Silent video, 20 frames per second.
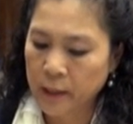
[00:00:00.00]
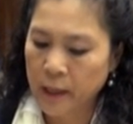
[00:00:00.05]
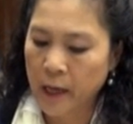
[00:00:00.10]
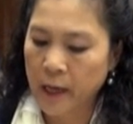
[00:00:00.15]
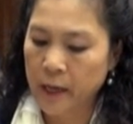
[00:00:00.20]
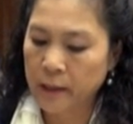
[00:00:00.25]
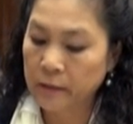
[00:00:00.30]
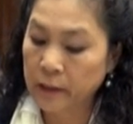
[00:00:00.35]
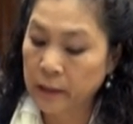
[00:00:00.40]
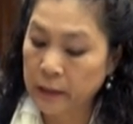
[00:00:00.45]

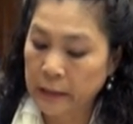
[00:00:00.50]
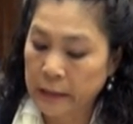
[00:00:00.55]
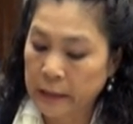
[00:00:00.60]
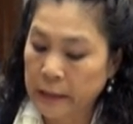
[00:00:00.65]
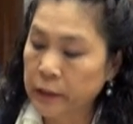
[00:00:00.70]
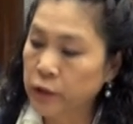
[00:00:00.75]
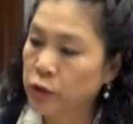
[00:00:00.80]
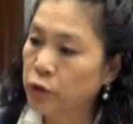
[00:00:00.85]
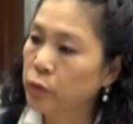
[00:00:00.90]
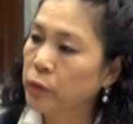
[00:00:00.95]
And in
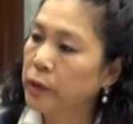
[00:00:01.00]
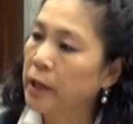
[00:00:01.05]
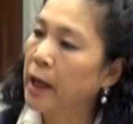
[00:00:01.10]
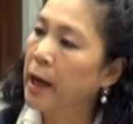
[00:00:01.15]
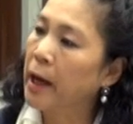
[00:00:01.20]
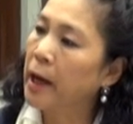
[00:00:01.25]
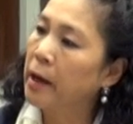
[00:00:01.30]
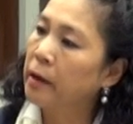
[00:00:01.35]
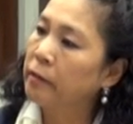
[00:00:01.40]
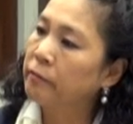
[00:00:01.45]
each we
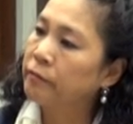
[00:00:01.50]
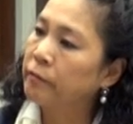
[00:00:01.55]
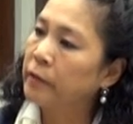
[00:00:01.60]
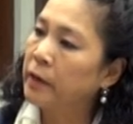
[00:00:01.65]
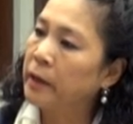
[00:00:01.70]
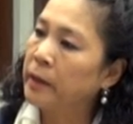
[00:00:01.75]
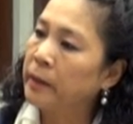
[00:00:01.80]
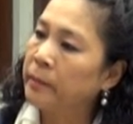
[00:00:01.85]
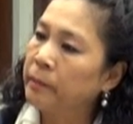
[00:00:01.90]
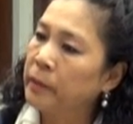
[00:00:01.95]
have,
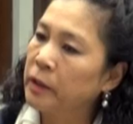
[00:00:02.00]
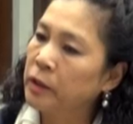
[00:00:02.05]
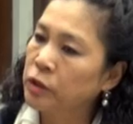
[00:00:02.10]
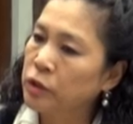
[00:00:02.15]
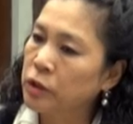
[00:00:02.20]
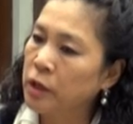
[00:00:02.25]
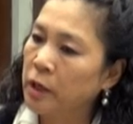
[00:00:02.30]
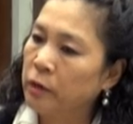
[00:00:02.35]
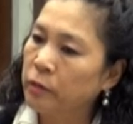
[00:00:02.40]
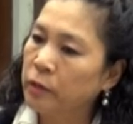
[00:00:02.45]

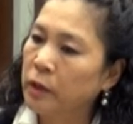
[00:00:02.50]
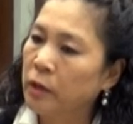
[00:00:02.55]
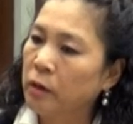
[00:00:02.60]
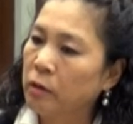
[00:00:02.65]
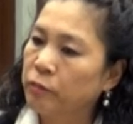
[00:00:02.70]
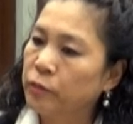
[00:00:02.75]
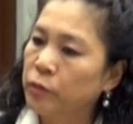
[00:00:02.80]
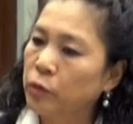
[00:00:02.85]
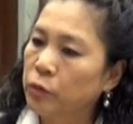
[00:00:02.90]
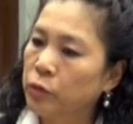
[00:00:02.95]
each area
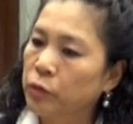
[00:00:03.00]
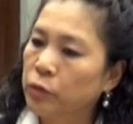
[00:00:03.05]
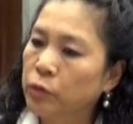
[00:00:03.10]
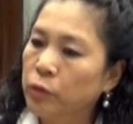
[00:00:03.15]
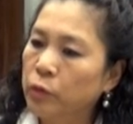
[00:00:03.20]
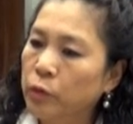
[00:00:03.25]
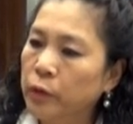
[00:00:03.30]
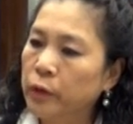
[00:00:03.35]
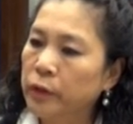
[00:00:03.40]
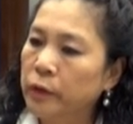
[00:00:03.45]
of those
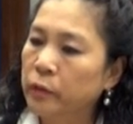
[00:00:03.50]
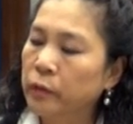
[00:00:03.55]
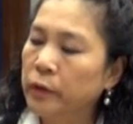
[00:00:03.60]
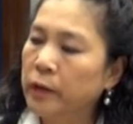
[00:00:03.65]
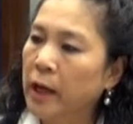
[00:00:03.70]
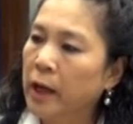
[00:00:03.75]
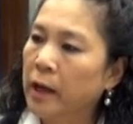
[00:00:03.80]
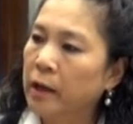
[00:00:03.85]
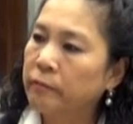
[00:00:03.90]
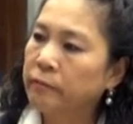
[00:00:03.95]
three,
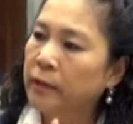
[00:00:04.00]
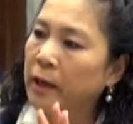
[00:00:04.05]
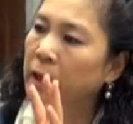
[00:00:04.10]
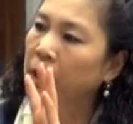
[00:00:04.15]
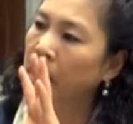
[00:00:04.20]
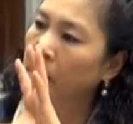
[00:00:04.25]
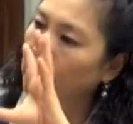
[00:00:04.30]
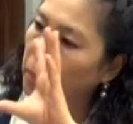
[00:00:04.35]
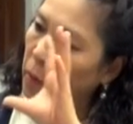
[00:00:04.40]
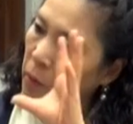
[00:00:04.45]
we have a
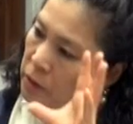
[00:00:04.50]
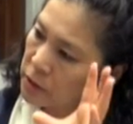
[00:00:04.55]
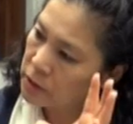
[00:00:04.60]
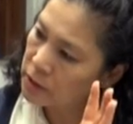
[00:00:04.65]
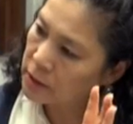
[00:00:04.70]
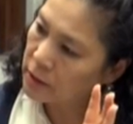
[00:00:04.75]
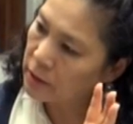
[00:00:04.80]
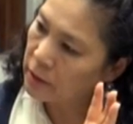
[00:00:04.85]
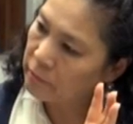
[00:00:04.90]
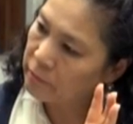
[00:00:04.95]

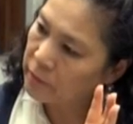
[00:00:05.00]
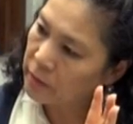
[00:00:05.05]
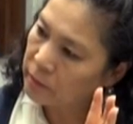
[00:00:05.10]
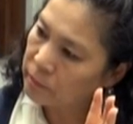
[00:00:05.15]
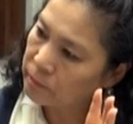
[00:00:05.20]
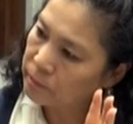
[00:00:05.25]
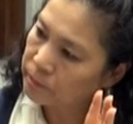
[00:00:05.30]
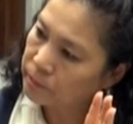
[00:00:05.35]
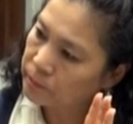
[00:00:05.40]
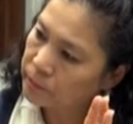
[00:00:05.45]
policy level,
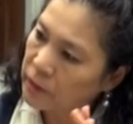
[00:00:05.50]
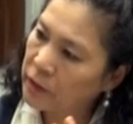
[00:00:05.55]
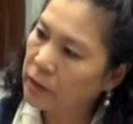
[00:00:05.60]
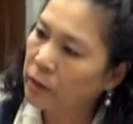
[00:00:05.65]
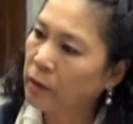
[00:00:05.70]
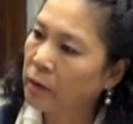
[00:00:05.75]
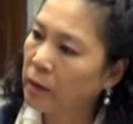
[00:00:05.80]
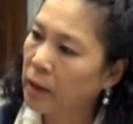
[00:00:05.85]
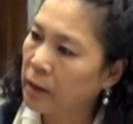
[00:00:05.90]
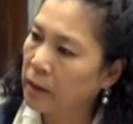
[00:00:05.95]
you
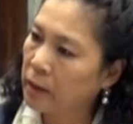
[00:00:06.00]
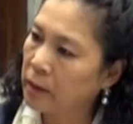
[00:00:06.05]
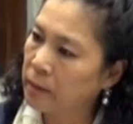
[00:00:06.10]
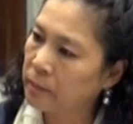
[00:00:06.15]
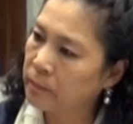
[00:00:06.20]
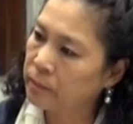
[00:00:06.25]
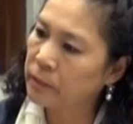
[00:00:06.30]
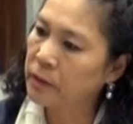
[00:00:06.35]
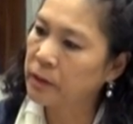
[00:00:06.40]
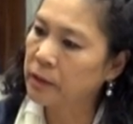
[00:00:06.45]
know,
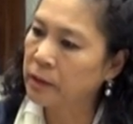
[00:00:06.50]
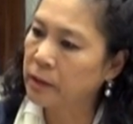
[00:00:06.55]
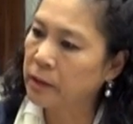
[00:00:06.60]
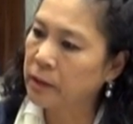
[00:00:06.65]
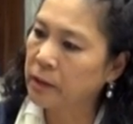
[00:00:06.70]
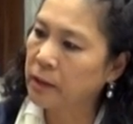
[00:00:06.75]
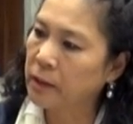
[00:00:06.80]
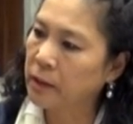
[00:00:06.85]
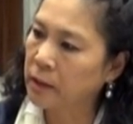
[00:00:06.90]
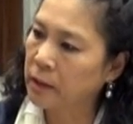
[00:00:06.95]

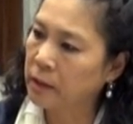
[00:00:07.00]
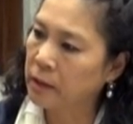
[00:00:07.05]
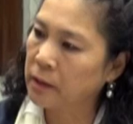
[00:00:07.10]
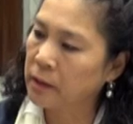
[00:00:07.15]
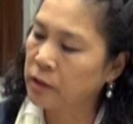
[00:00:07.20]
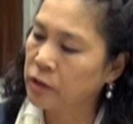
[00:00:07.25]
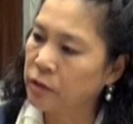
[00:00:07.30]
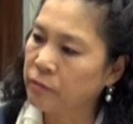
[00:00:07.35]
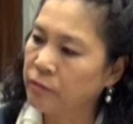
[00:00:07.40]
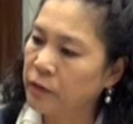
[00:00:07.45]

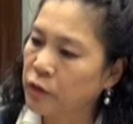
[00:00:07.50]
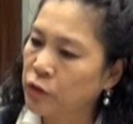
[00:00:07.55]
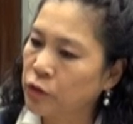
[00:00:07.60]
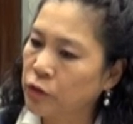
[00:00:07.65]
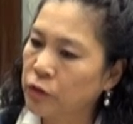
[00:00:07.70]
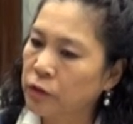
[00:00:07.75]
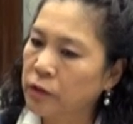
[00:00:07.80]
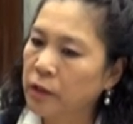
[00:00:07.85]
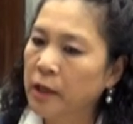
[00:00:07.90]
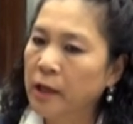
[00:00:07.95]

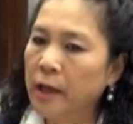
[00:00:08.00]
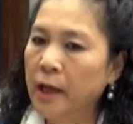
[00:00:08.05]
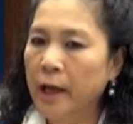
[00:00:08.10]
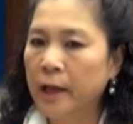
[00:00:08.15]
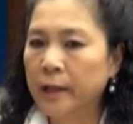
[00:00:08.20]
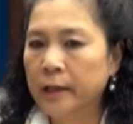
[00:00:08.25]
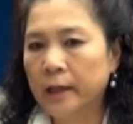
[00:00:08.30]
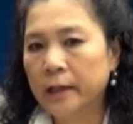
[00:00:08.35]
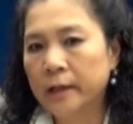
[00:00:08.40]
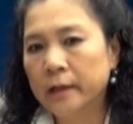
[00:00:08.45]
intervention,
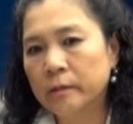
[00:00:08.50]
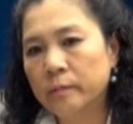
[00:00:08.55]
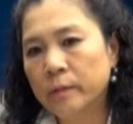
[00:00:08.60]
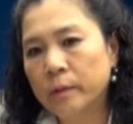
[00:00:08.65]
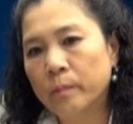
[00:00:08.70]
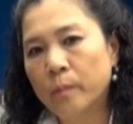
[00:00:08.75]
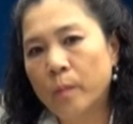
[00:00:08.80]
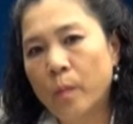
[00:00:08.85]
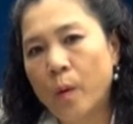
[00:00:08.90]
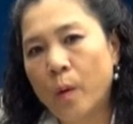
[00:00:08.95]
and a little
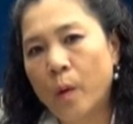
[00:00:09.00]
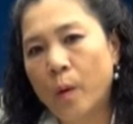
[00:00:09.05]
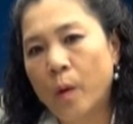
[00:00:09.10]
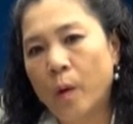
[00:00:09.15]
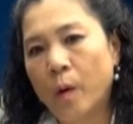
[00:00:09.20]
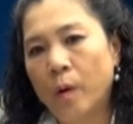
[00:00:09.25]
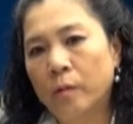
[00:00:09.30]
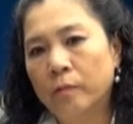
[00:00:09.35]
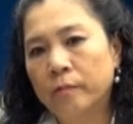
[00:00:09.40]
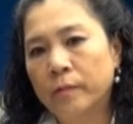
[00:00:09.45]
bit more
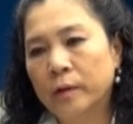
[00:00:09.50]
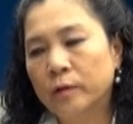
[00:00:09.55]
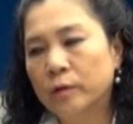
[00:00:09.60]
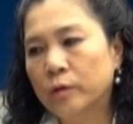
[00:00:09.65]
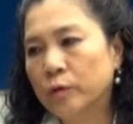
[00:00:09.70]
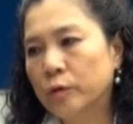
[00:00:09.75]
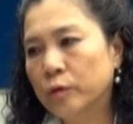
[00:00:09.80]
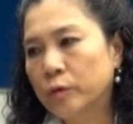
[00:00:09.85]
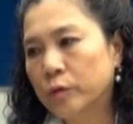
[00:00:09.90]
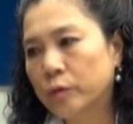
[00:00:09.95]
of a
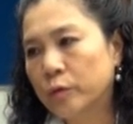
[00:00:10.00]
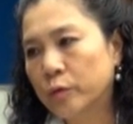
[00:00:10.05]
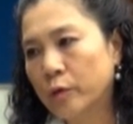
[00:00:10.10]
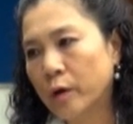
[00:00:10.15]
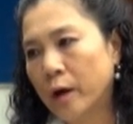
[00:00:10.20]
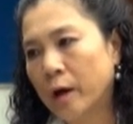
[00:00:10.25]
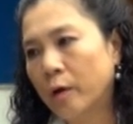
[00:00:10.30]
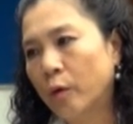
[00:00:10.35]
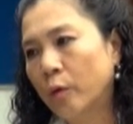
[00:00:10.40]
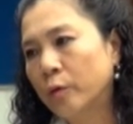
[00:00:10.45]

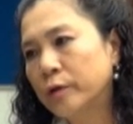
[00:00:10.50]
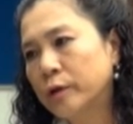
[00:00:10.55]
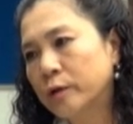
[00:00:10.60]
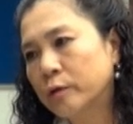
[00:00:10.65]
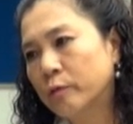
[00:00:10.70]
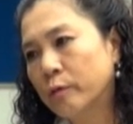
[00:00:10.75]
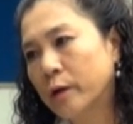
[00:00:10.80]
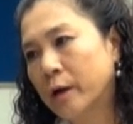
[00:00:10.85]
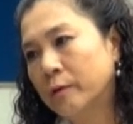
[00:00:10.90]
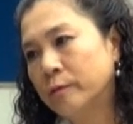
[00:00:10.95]

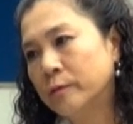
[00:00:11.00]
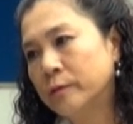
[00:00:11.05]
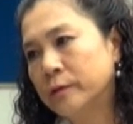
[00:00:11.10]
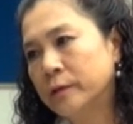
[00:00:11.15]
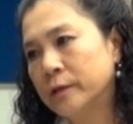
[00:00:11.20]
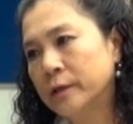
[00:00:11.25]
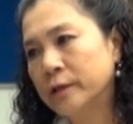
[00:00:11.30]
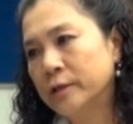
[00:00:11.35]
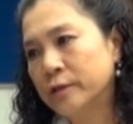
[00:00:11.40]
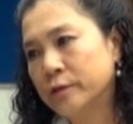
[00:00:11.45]

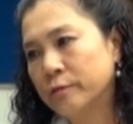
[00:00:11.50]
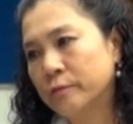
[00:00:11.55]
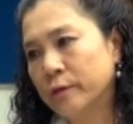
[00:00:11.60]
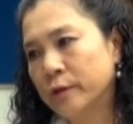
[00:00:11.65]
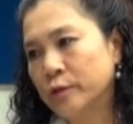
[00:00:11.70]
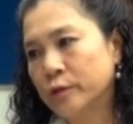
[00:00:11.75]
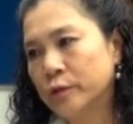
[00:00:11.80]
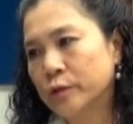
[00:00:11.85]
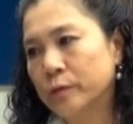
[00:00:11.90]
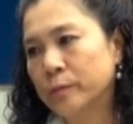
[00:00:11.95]
on-the-ground
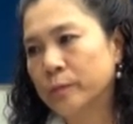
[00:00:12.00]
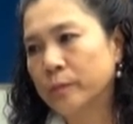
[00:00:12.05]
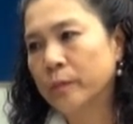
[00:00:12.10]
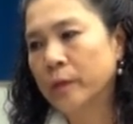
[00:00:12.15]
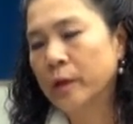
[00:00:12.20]
intervention.